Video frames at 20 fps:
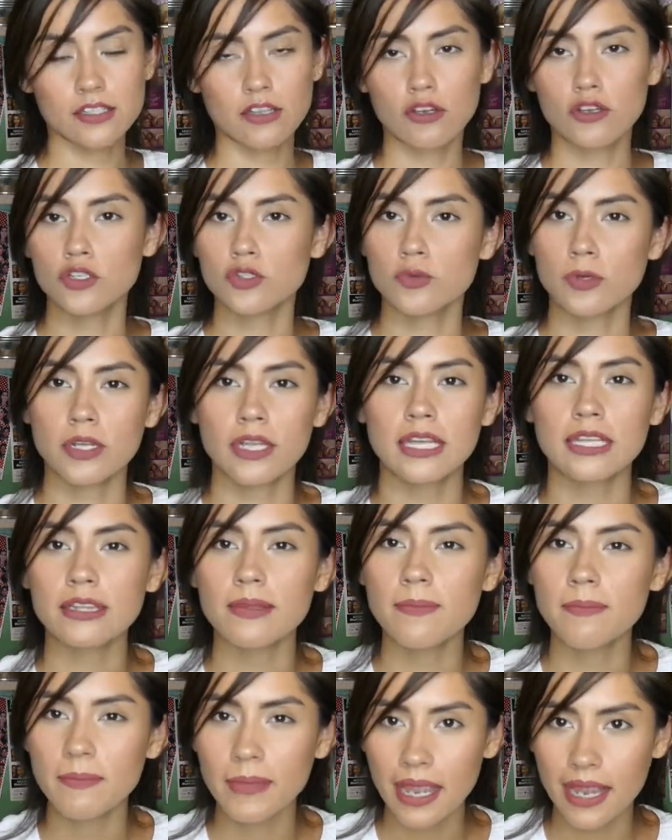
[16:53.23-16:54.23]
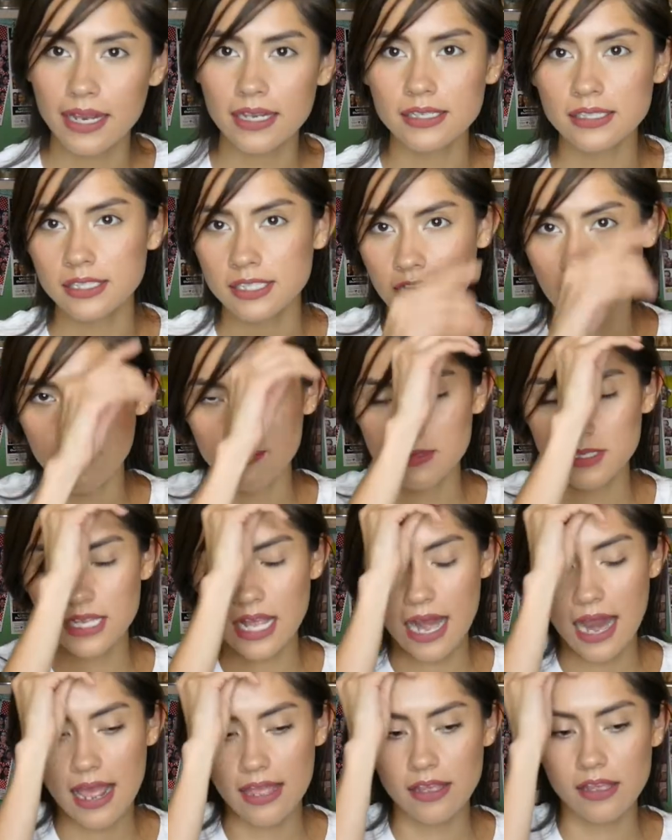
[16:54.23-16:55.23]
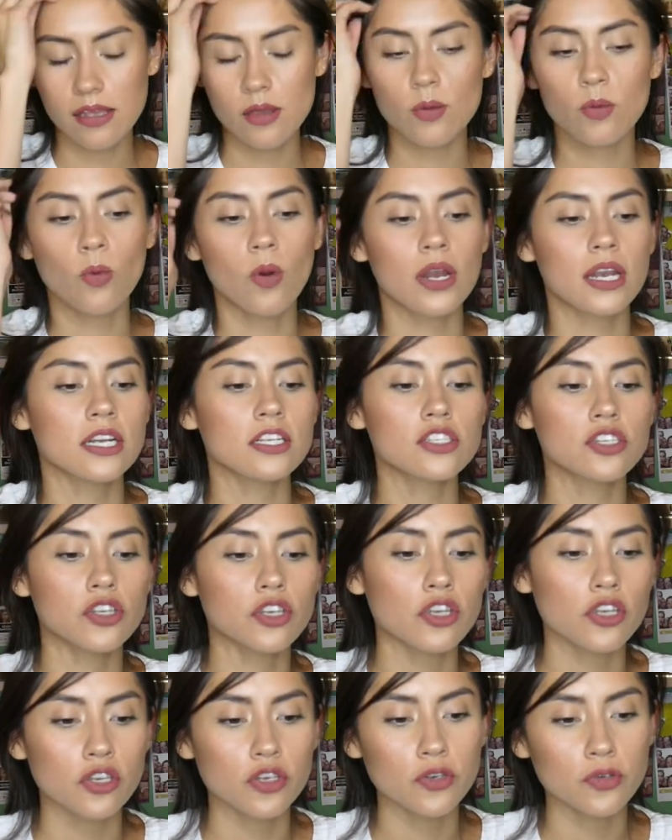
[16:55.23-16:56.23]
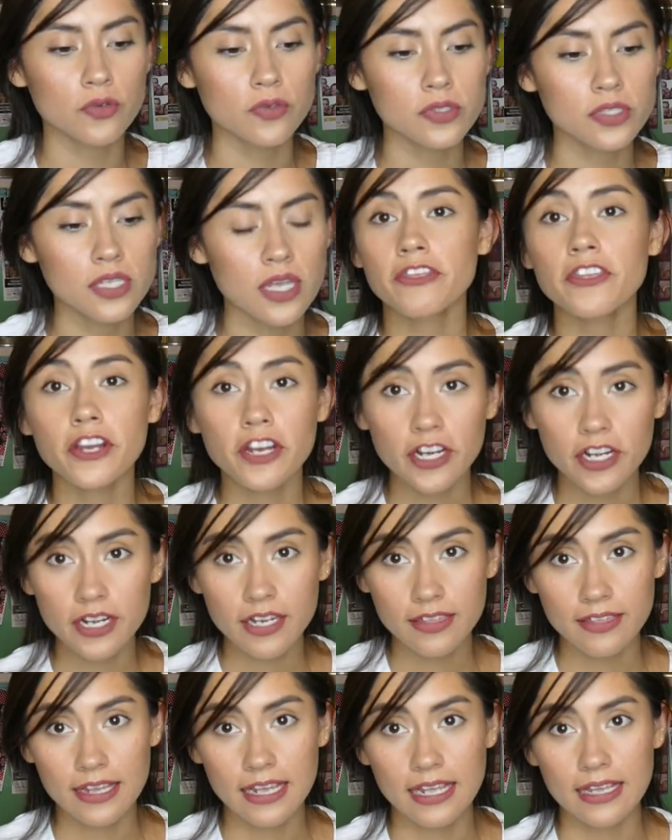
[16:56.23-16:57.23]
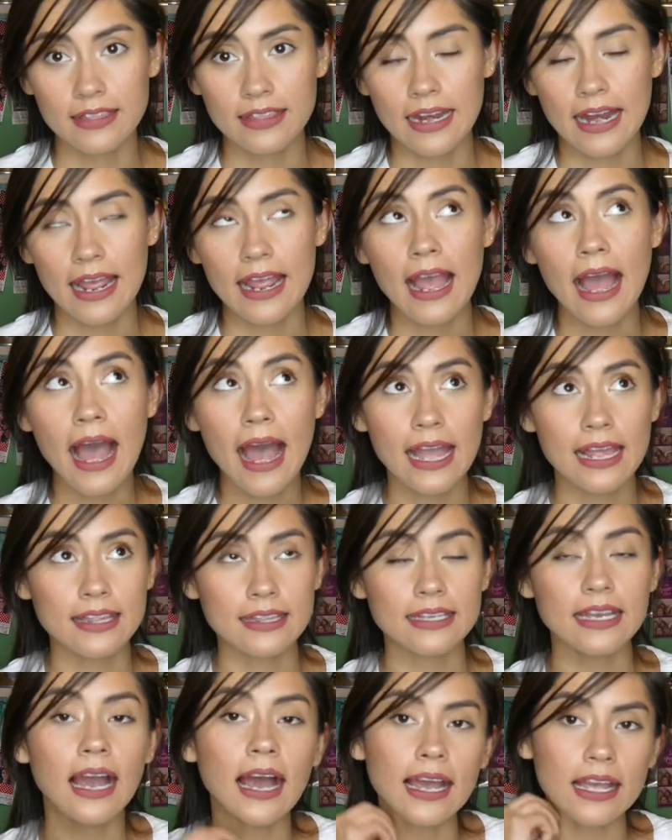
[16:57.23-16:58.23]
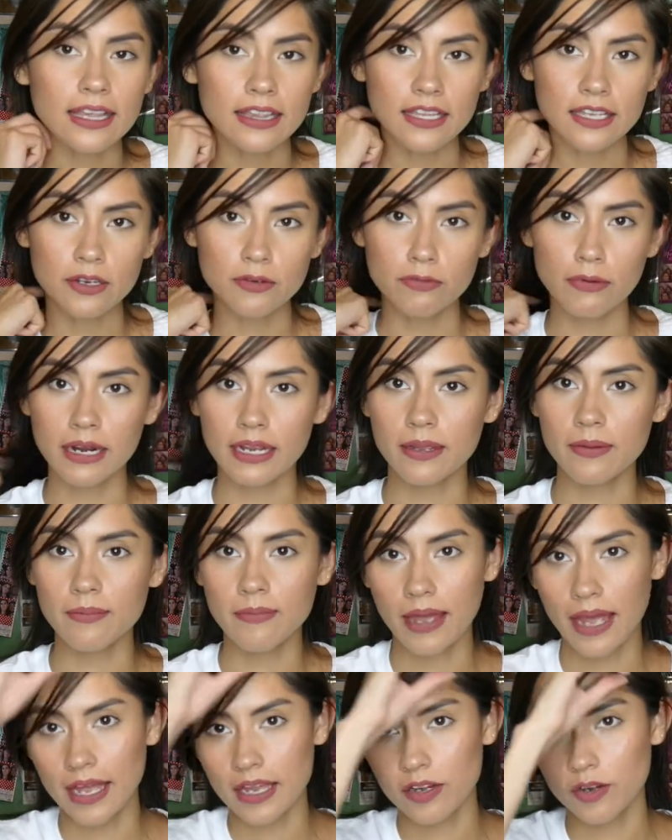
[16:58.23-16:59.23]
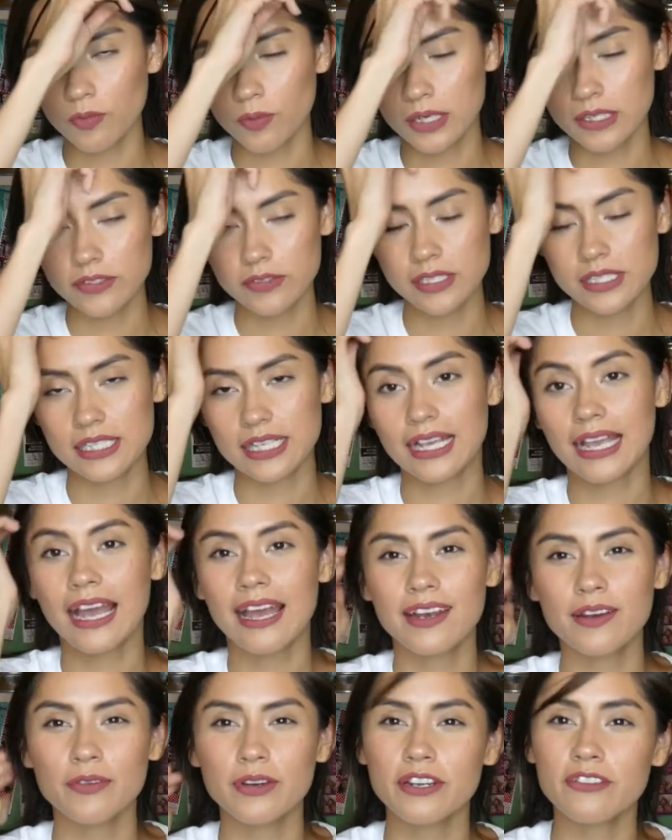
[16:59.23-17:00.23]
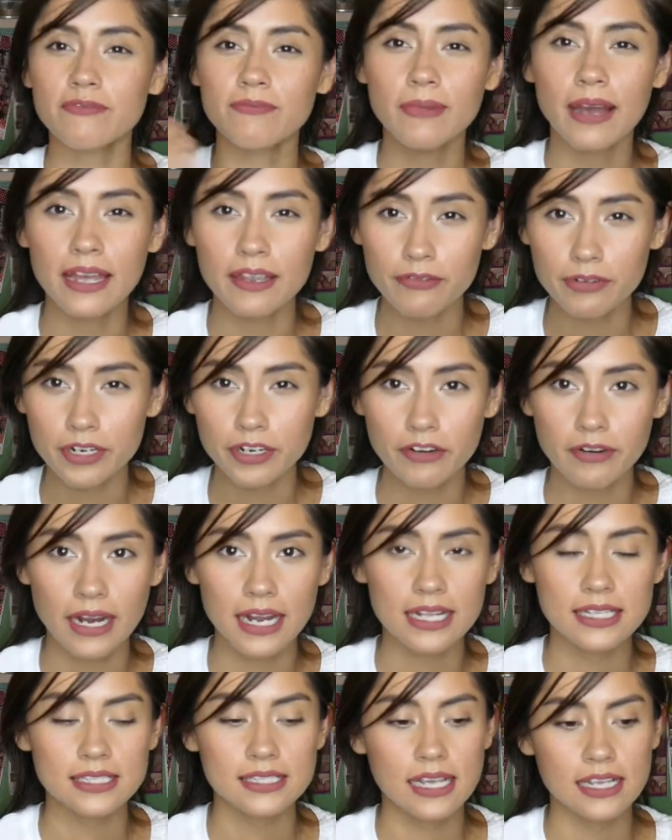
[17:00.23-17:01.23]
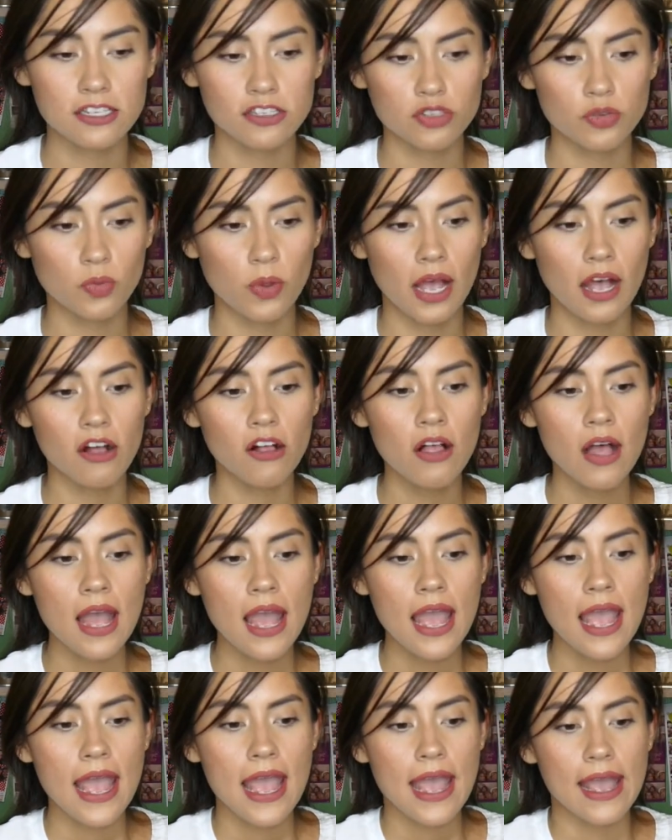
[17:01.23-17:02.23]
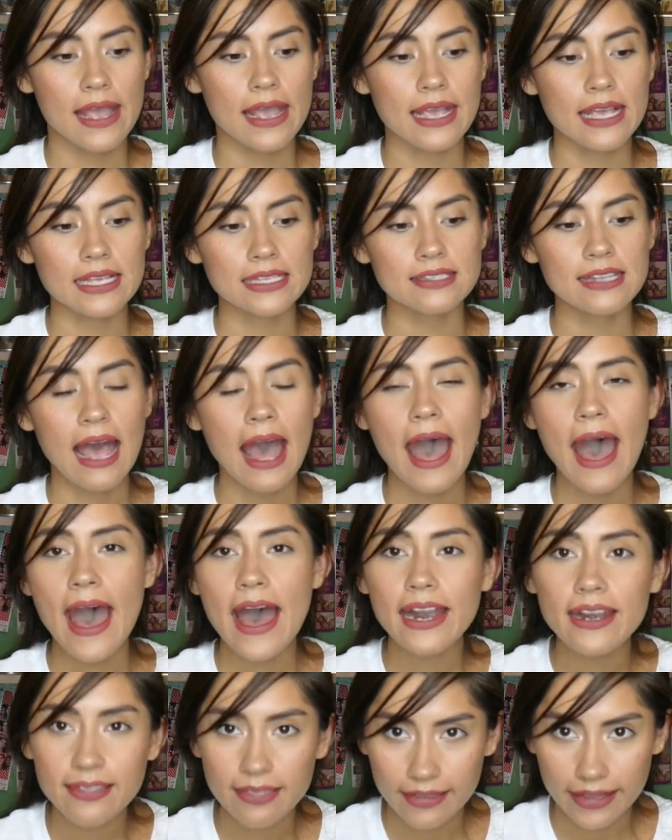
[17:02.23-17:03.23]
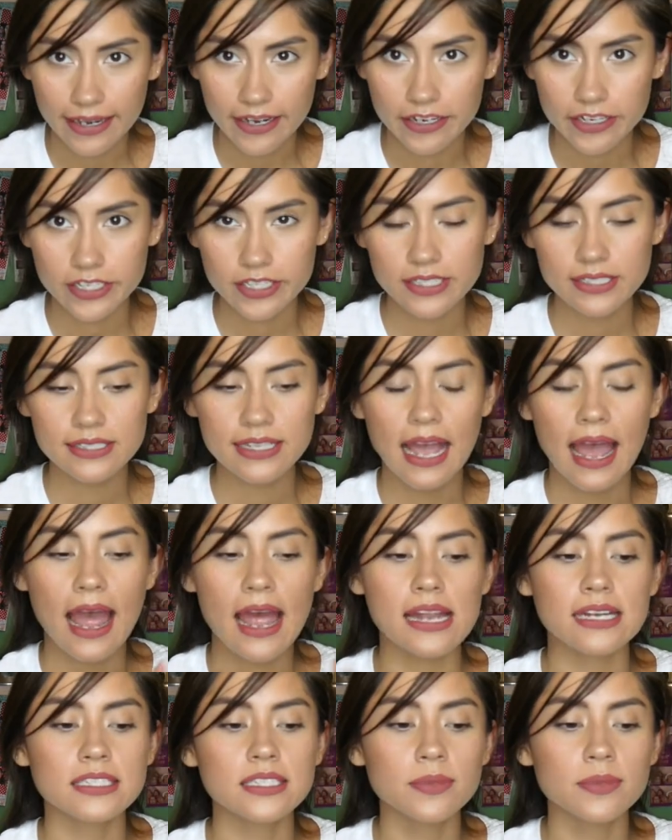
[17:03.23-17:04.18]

Those were like the main shapes that I wanted to use. Third thing that I highly recommend, which was again one of my regrets as well, is add layers, add